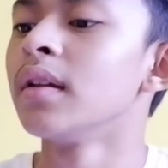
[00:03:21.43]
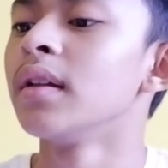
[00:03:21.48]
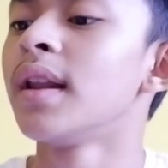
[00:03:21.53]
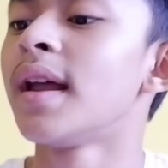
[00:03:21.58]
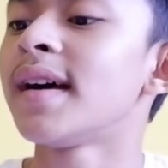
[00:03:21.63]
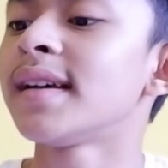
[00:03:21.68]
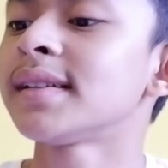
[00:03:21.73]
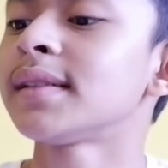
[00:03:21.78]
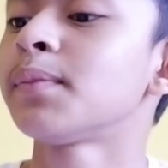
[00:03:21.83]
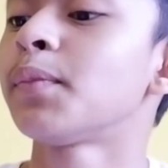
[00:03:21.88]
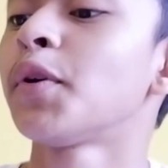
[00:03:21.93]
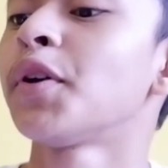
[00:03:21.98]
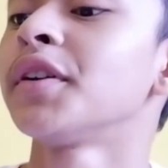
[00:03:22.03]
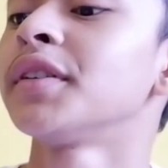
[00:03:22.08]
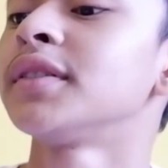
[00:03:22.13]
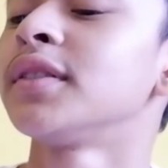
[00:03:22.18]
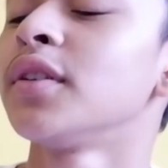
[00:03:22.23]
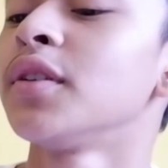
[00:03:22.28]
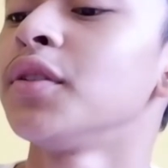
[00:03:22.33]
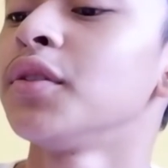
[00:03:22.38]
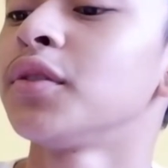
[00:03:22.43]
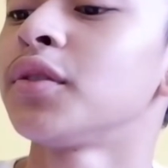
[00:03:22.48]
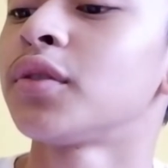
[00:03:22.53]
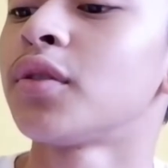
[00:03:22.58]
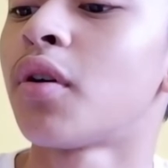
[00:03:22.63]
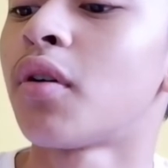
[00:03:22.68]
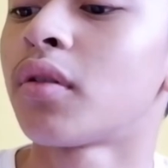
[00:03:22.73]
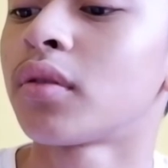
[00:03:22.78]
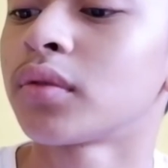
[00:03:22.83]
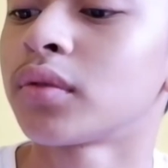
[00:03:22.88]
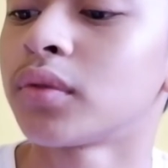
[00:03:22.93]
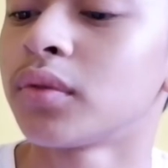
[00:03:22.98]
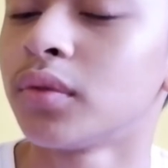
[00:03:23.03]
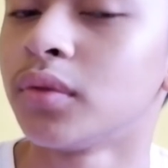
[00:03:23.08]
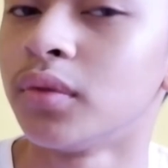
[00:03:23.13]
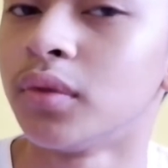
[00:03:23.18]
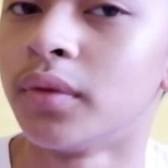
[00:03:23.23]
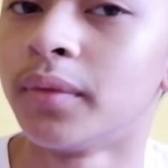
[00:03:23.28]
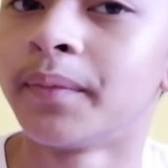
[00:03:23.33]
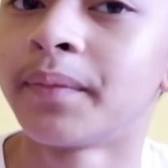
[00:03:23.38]
Last person you talk
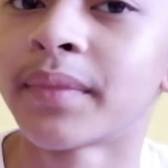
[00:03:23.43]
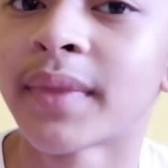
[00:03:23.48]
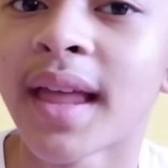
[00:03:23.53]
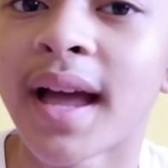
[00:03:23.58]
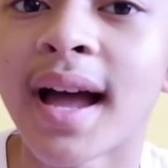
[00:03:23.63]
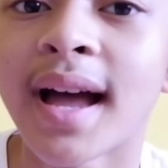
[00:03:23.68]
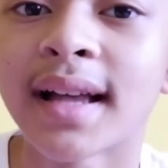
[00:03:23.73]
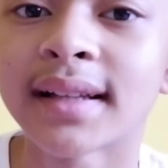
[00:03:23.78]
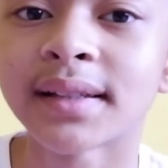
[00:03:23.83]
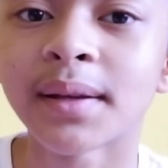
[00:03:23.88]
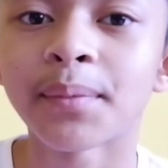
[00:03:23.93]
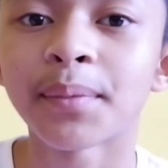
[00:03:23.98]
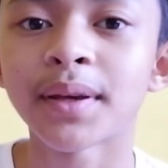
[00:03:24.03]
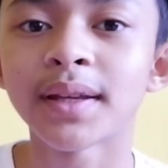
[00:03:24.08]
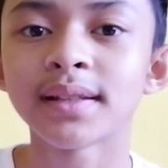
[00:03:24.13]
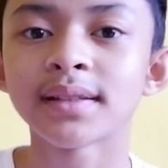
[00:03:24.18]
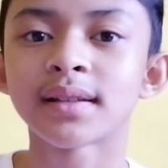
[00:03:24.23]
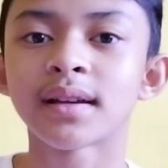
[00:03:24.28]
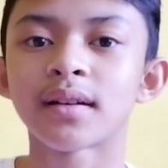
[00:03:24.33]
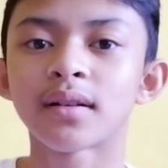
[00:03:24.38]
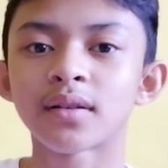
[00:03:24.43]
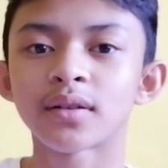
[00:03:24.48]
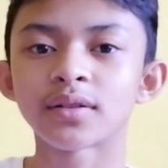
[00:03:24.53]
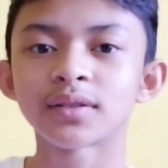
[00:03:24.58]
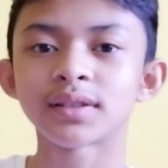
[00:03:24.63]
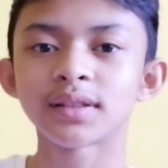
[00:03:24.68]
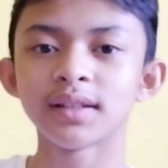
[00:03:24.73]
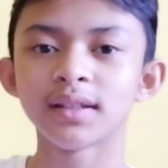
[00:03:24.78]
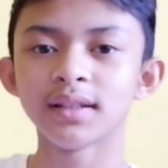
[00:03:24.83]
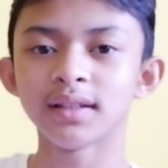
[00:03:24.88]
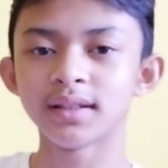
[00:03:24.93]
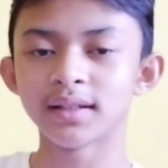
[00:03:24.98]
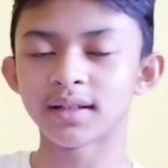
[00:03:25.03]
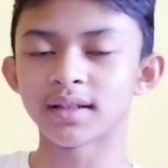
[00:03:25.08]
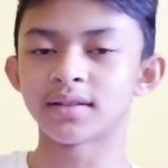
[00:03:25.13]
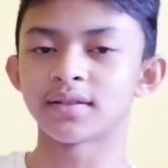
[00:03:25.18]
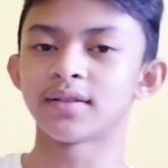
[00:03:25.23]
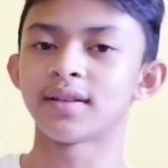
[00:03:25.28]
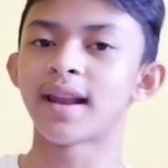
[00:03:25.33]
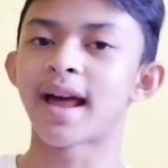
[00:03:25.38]
to. Sa pinsang ko si
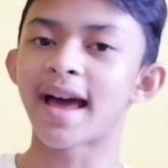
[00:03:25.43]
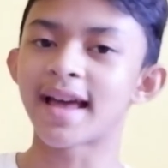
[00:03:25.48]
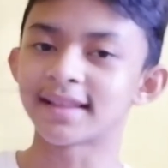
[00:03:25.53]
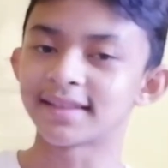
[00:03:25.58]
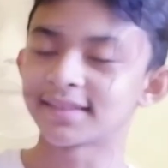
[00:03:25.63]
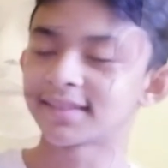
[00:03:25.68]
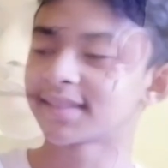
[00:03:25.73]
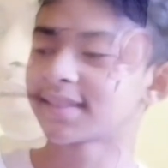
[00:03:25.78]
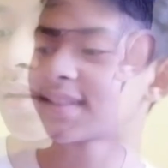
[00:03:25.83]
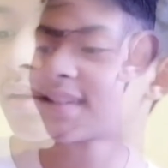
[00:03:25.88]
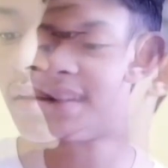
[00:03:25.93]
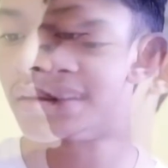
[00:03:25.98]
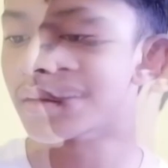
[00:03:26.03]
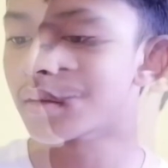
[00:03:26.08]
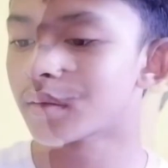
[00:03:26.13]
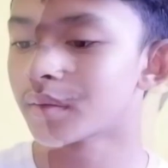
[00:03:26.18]
Lance.